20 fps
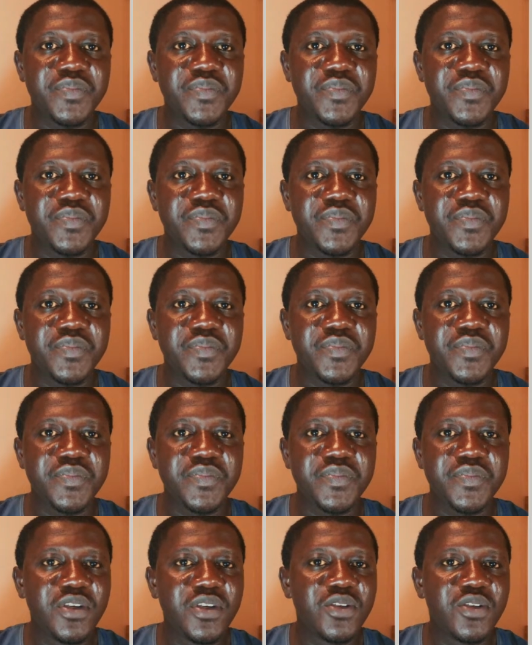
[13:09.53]
and you are
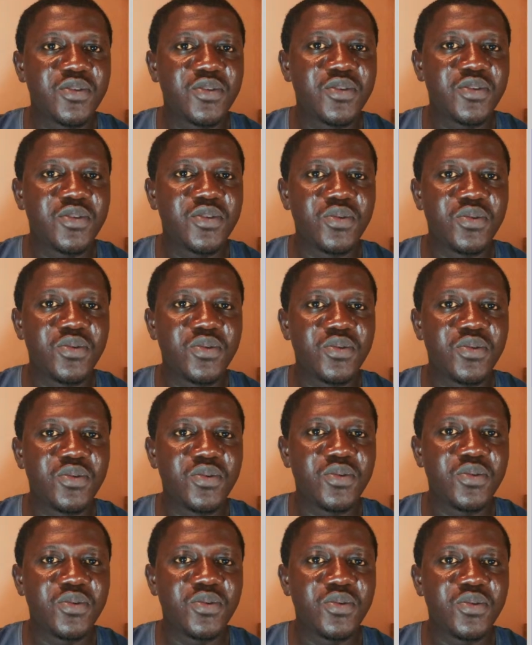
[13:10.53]
free to
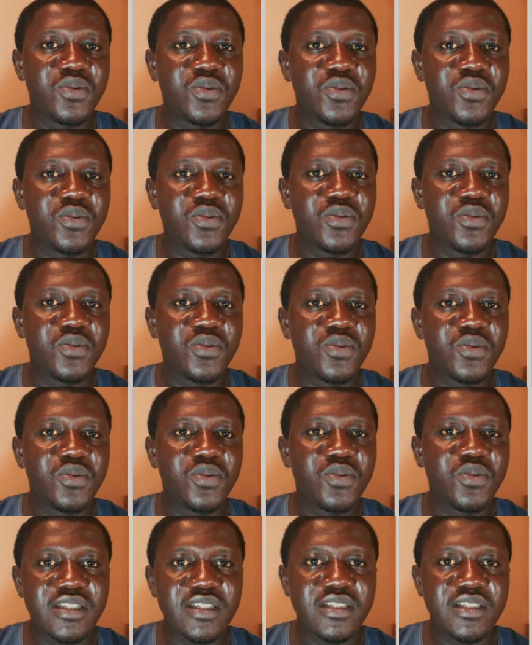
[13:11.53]
ask any
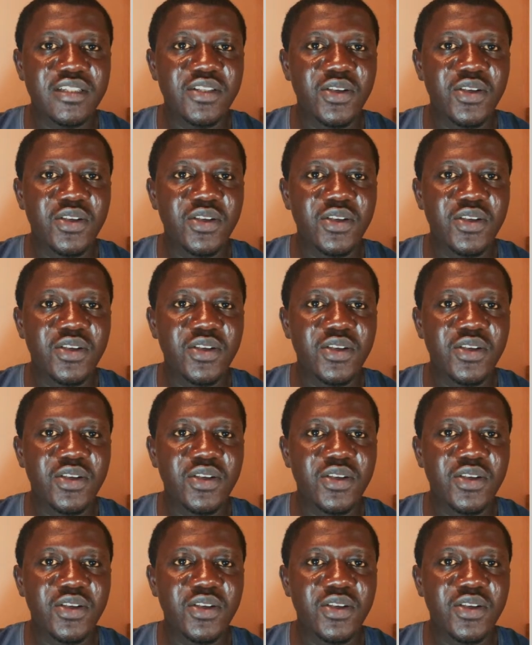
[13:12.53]
questions